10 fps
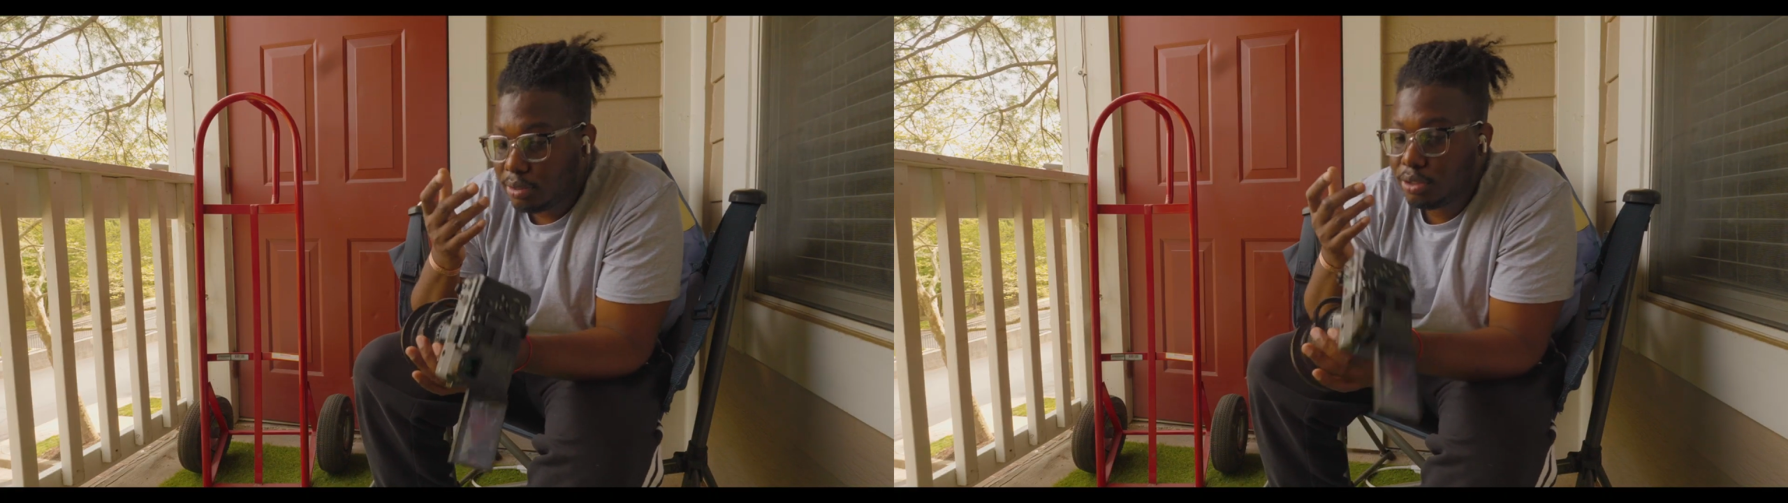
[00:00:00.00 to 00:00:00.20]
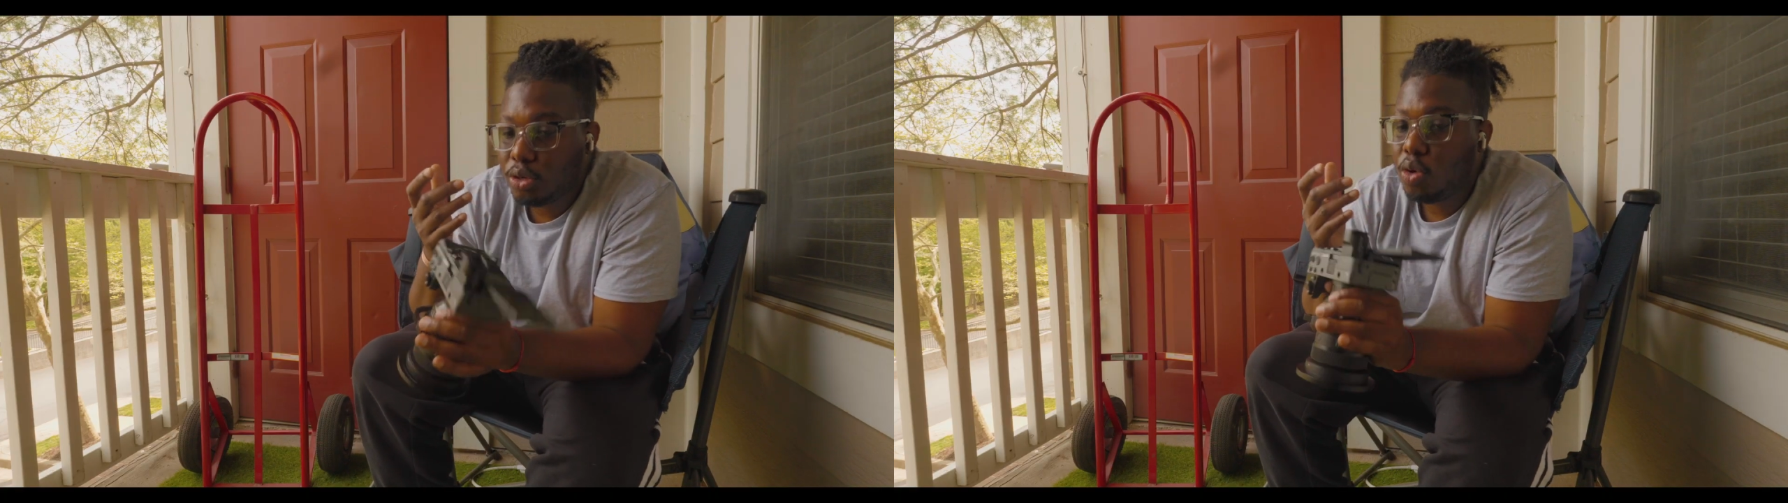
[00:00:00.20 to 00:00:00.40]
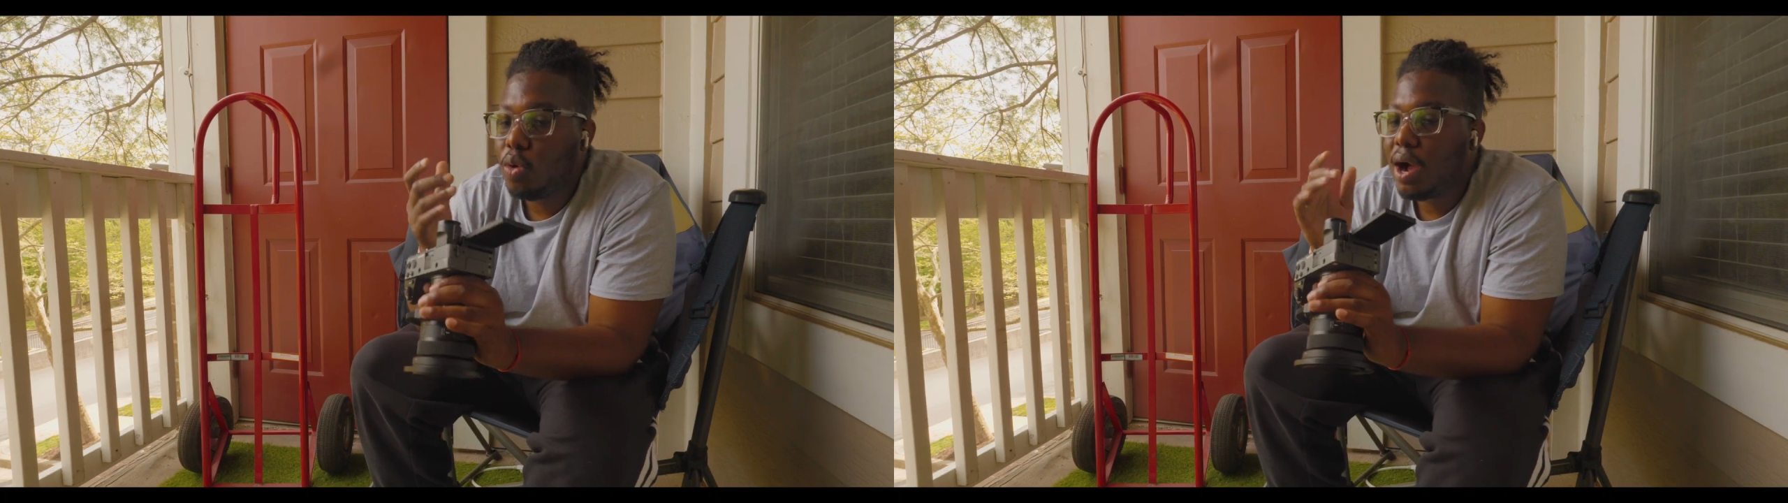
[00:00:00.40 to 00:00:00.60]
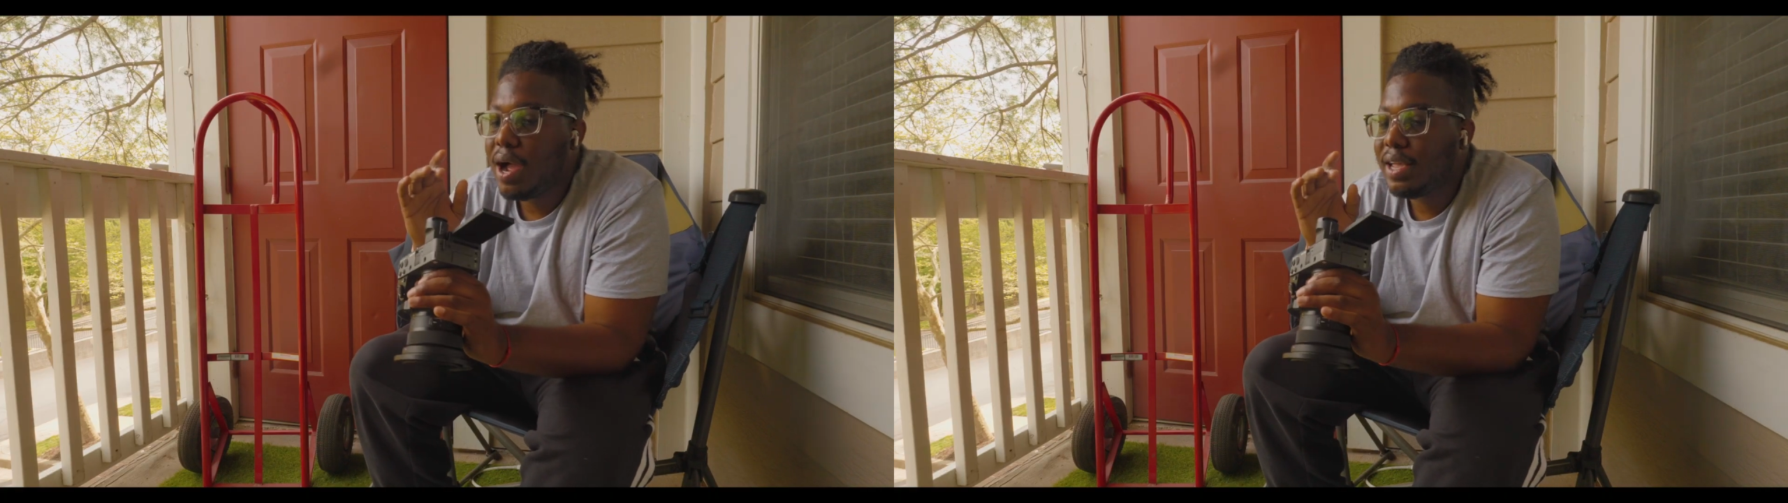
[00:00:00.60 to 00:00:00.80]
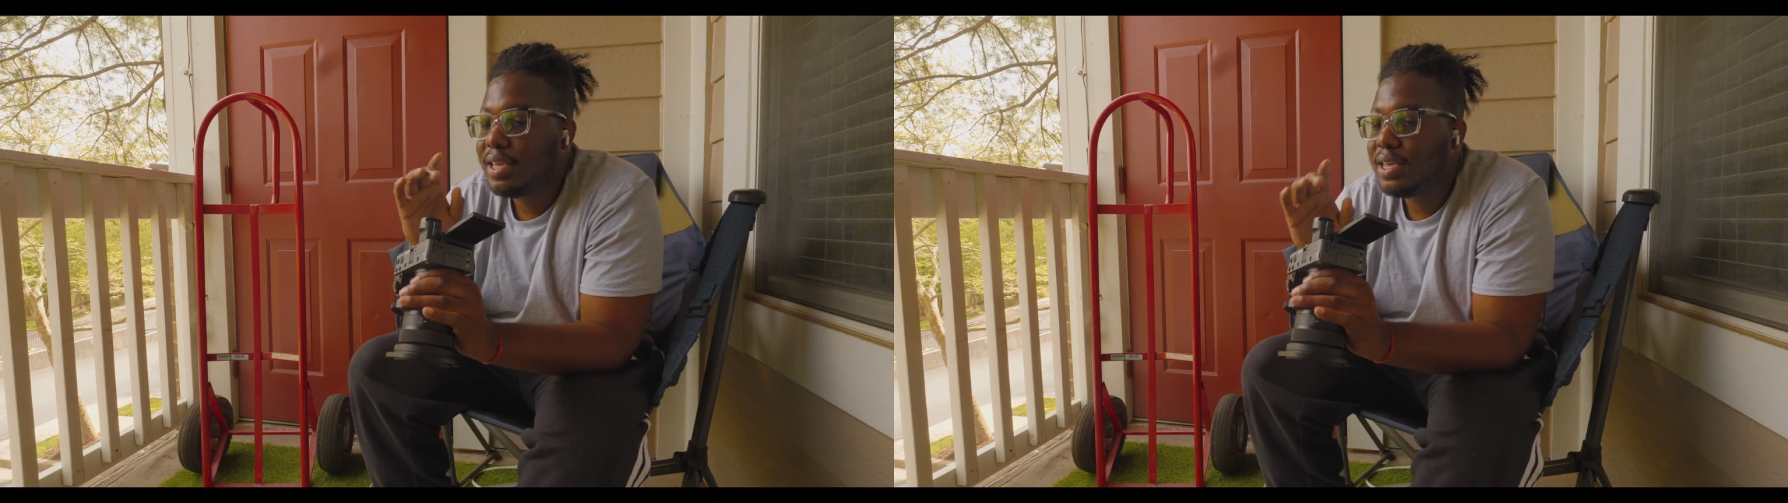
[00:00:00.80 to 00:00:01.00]
so
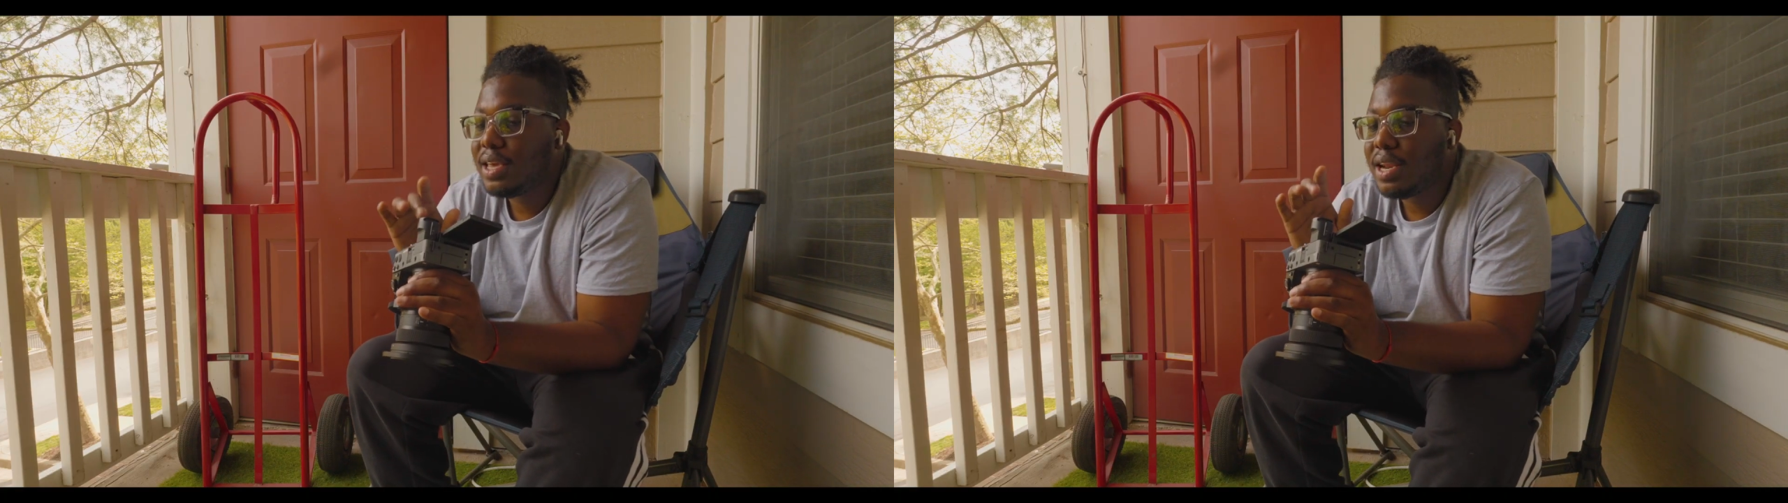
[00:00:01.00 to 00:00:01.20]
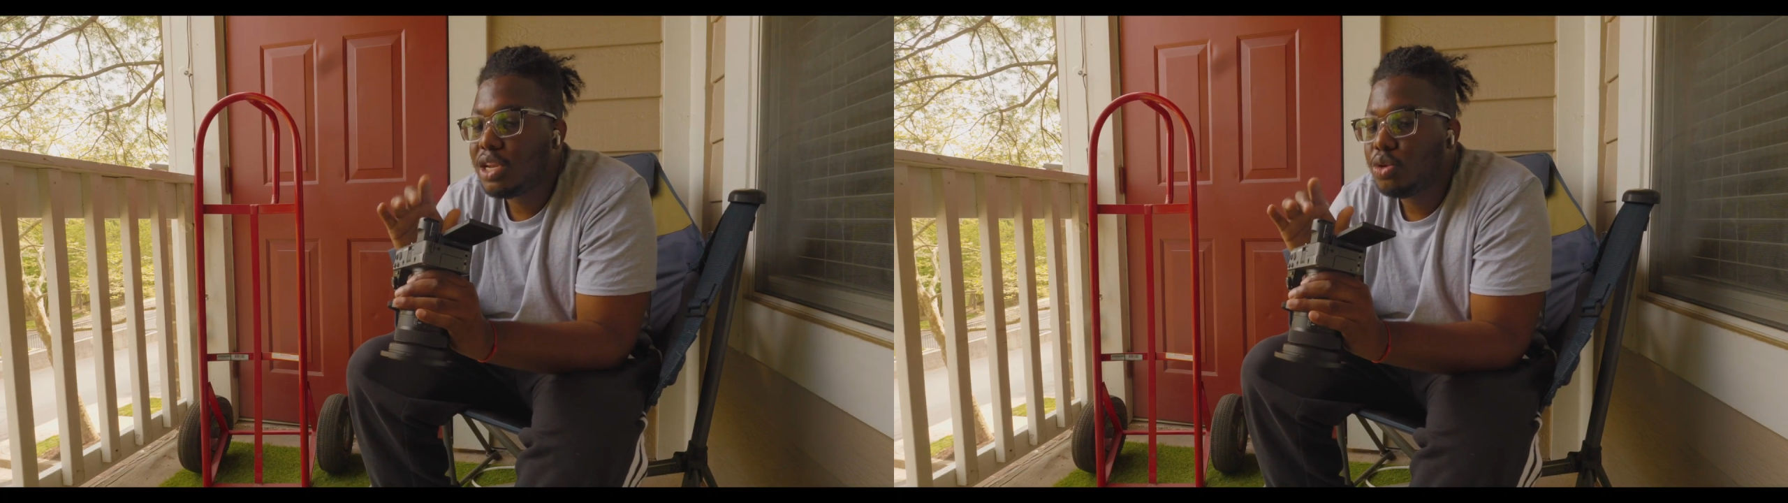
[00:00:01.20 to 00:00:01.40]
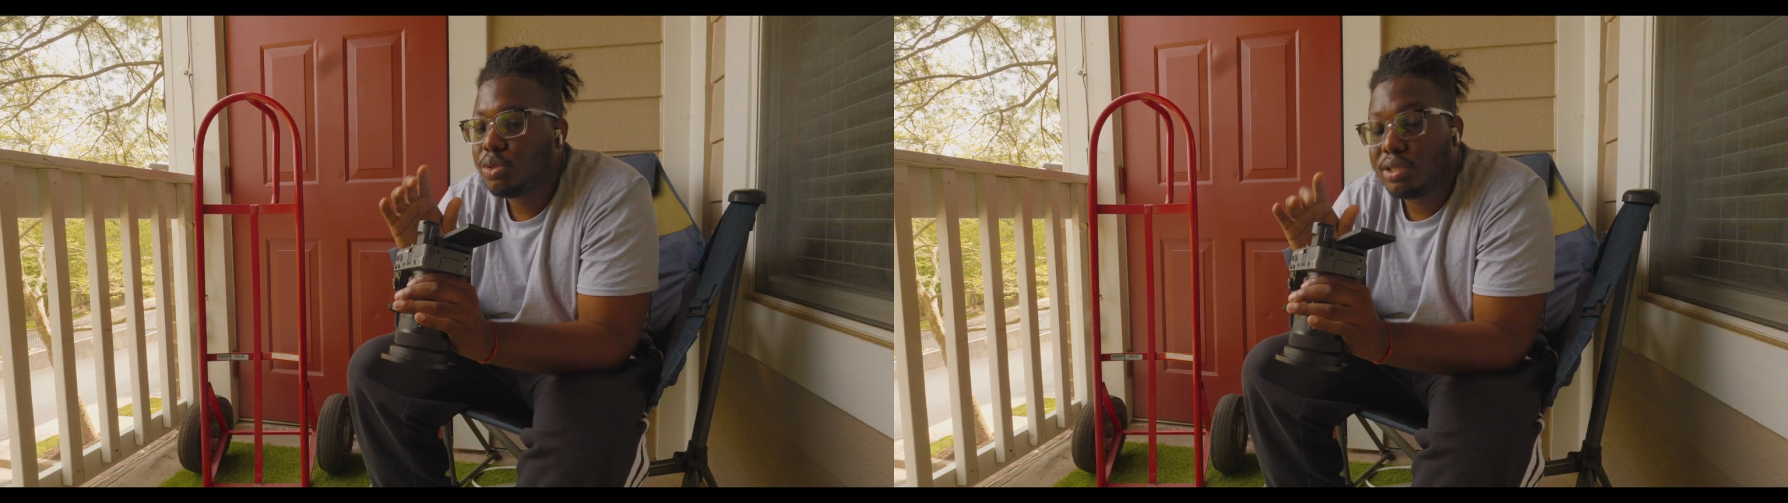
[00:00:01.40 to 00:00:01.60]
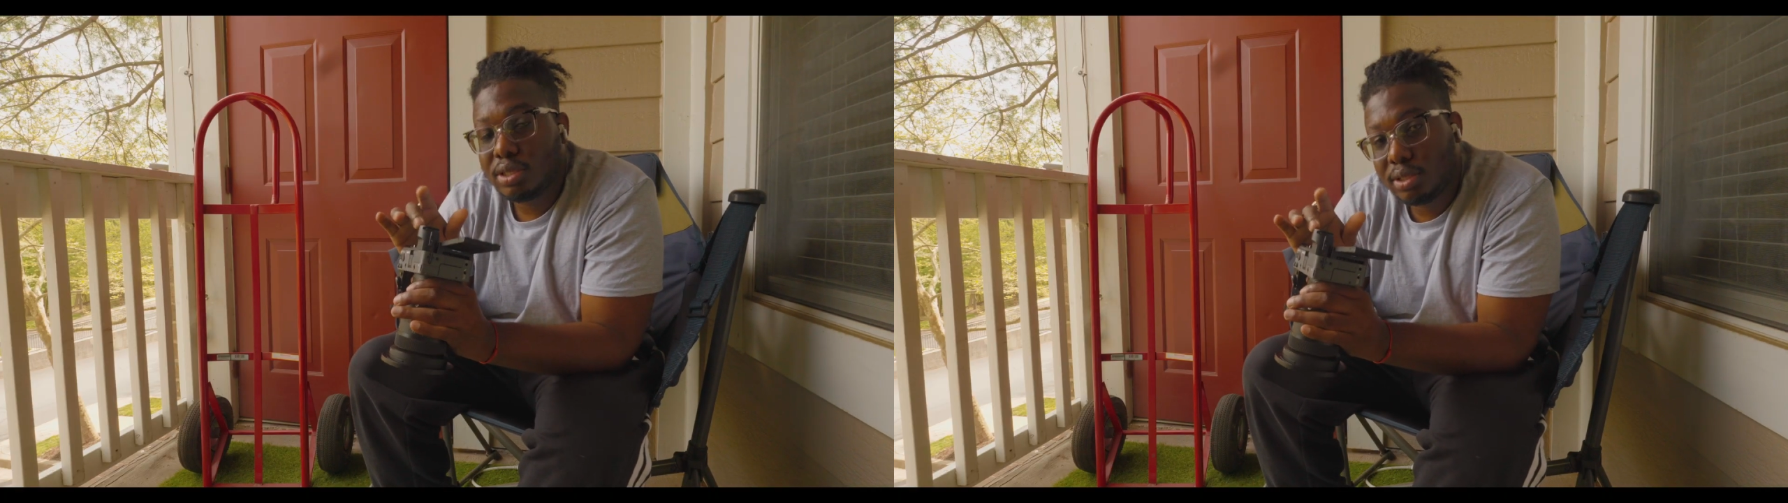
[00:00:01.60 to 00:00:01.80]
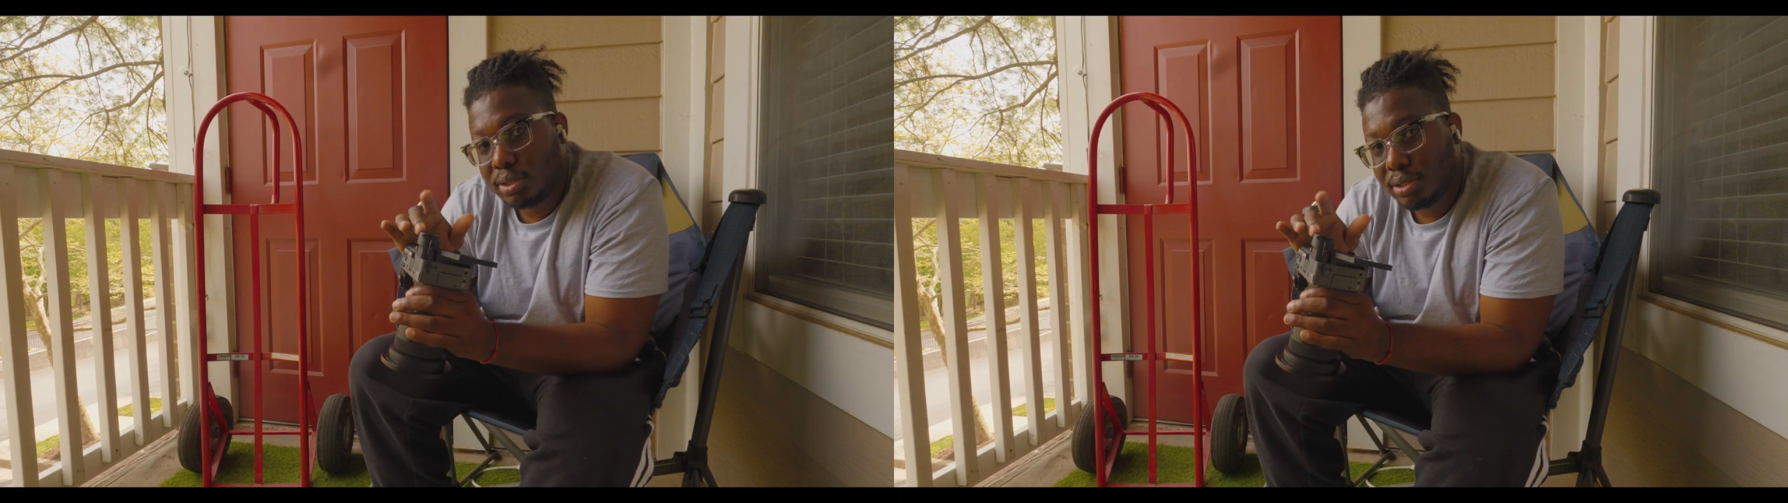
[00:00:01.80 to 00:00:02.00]
I cannot use
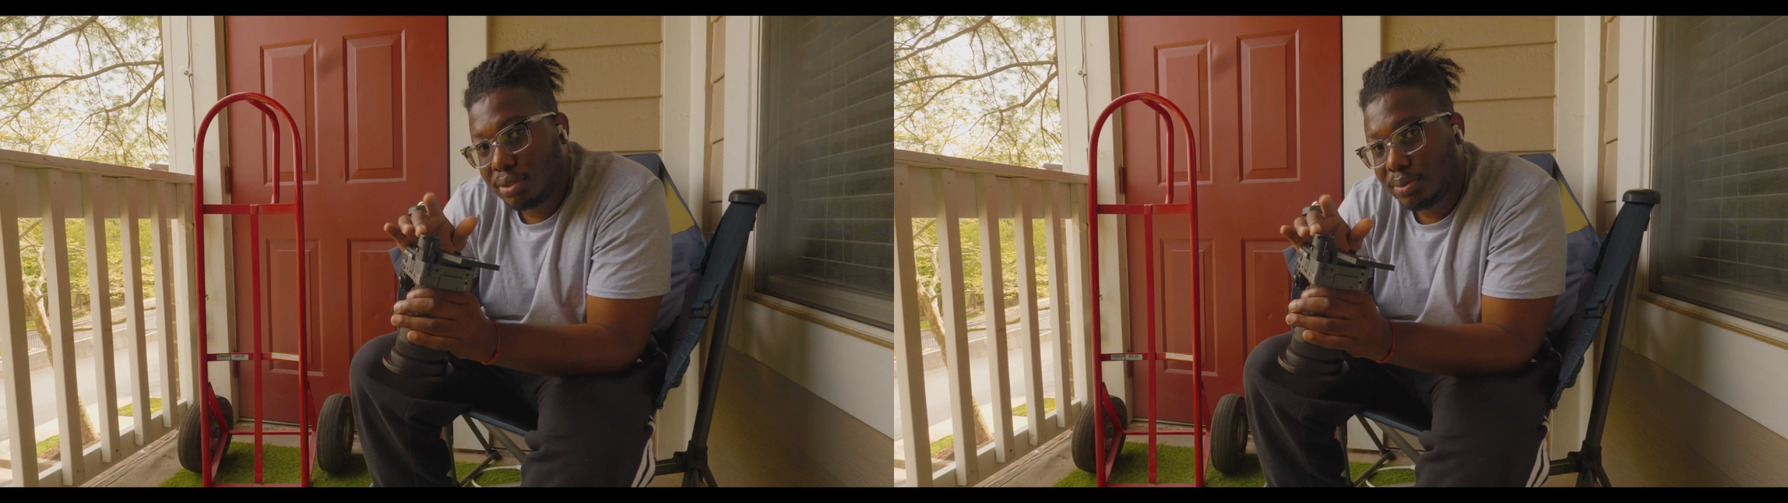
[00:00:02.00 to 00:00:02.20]
this.